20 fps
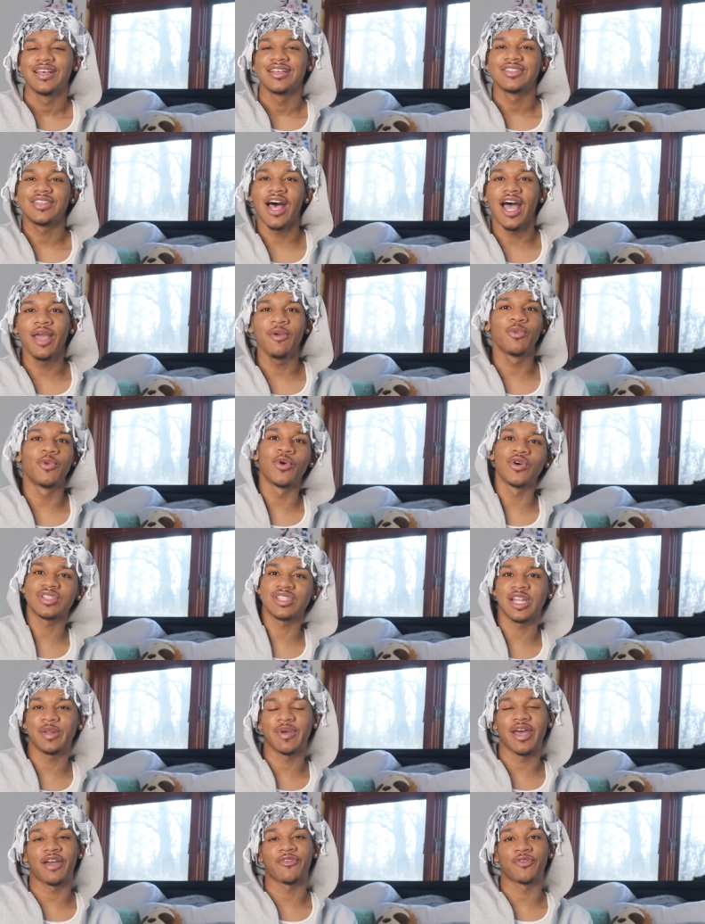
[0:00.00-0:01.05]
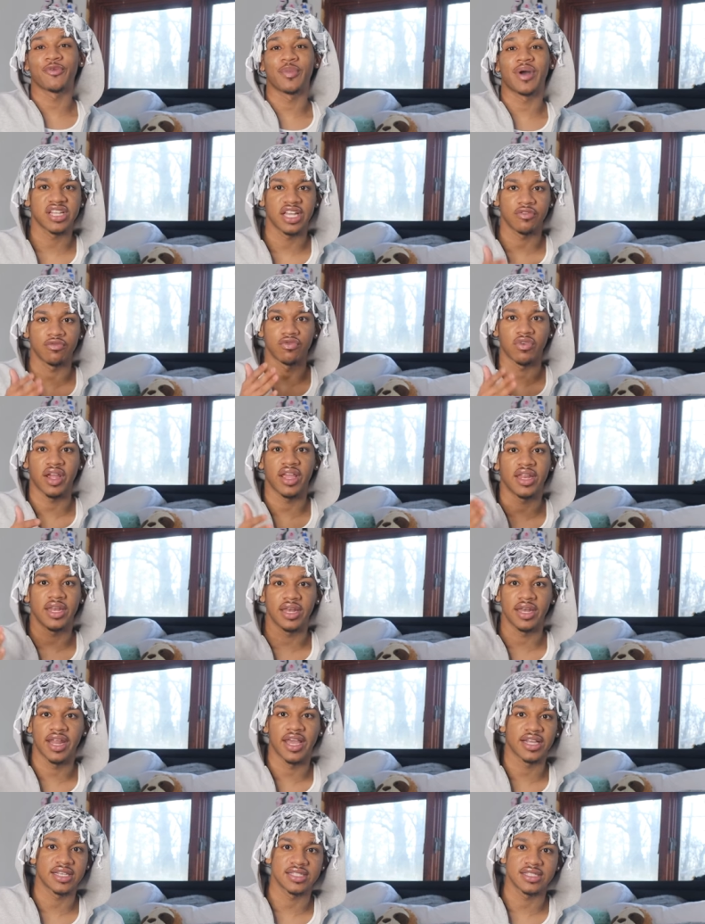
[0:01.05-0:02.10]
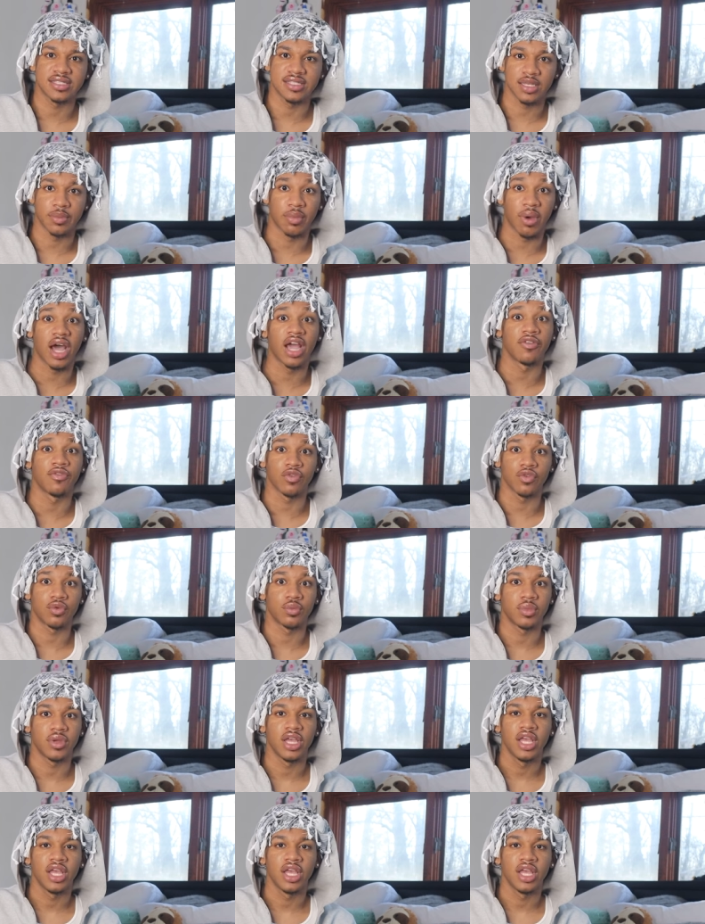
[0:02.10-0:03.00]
So I walk to the bathroom, like right next to my room.